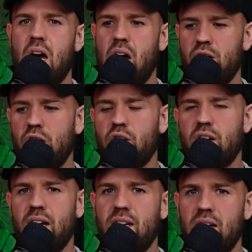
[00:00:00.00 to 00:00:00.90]
a
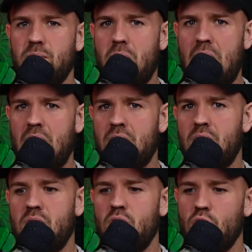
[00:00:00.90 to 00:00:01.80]
Ukrainian
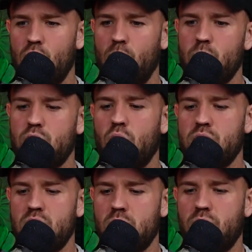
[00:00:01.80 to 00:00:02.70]
man who looks dodgy as